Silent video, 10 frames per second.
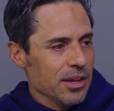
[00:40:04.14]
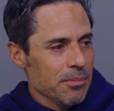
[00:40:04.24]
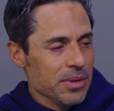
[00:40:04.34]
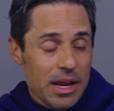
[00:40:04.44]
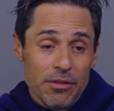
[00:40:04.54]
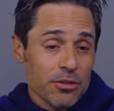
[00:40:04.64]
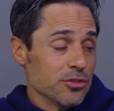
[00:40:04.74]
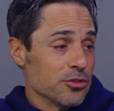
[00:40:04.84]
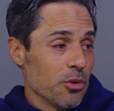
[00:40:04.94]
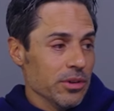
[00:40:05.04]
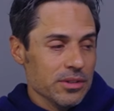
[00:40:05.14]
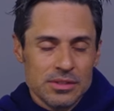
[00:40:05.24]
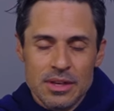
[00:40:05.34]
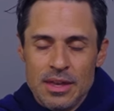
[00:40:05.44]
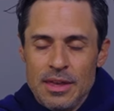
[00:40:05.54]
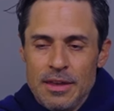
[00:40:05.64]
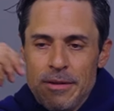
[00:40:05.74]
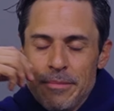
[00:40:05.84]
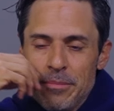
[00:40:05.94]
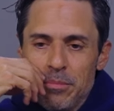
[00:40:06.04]
him, but I've heard stories.
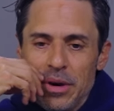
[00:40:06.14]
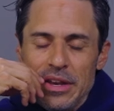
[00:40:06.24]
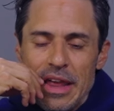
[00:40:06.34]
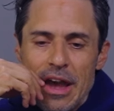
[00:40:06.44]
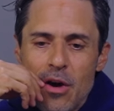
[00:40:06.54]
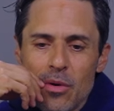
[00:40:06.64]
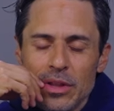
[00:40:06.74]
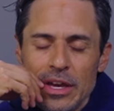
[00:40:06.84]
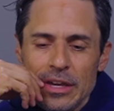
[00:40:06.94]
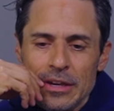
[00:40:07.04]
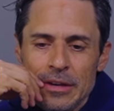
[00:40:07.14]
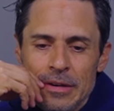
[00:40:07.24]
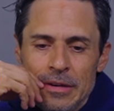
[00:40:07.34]
But now, like,